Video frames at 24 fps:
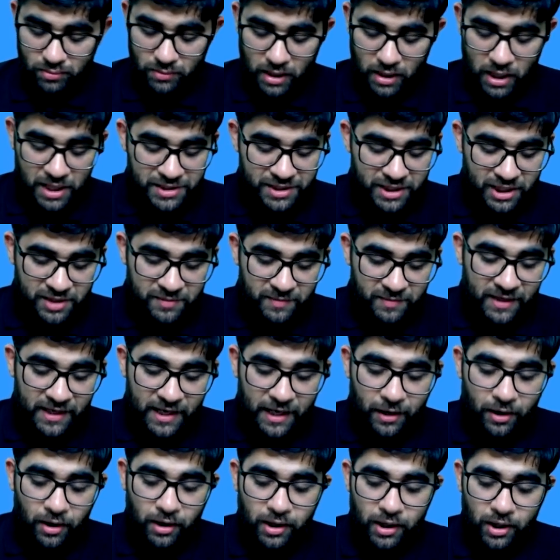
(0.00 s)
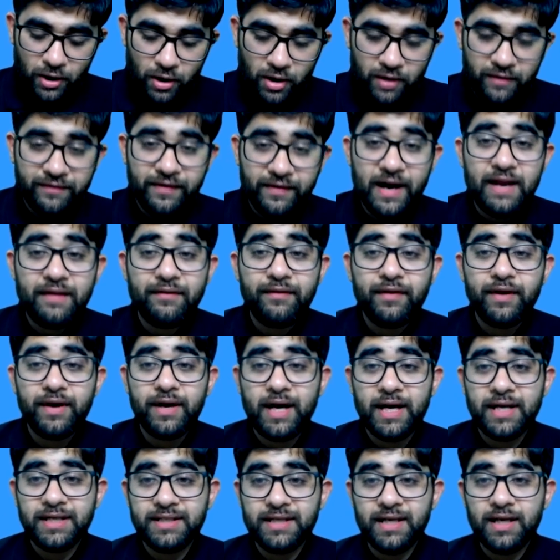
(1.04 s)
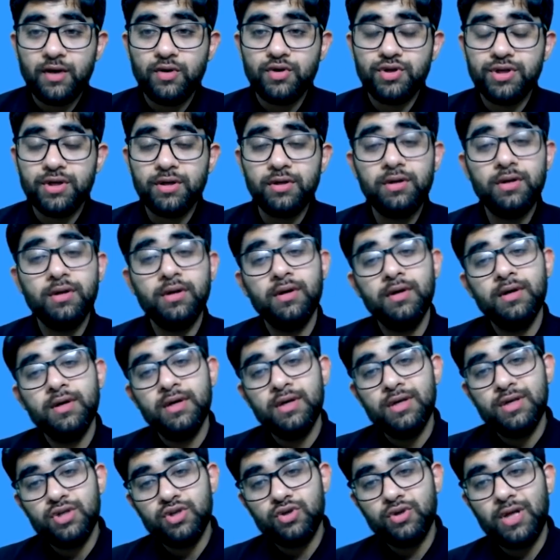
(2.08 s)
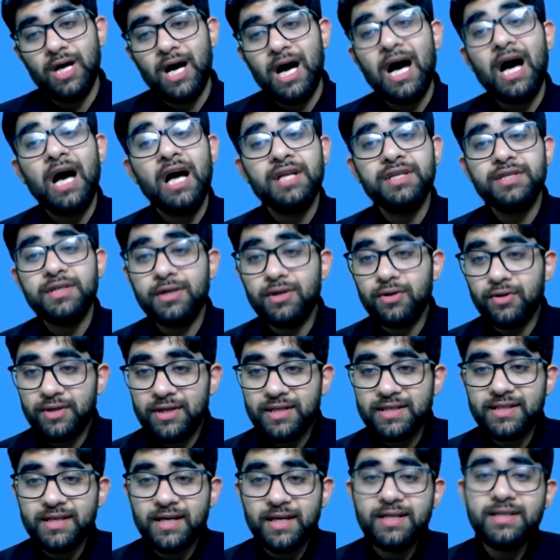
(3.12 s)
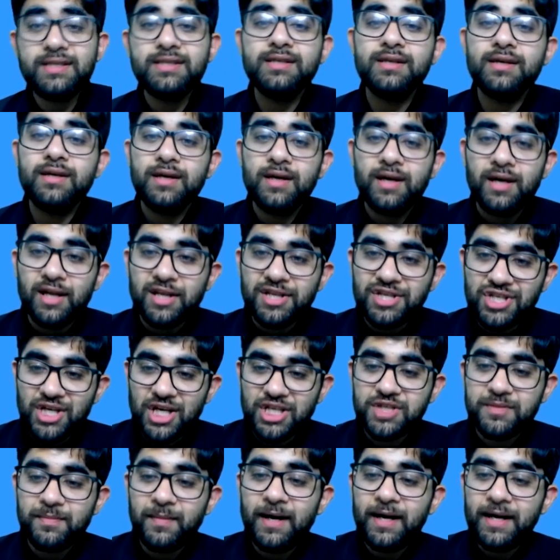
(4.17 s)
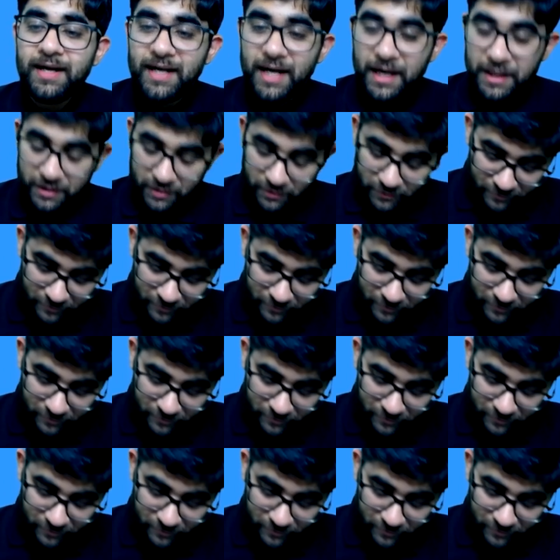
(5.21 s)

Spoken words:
A judgment debtor cannot file for execution. So the answer to this is judgment debtor.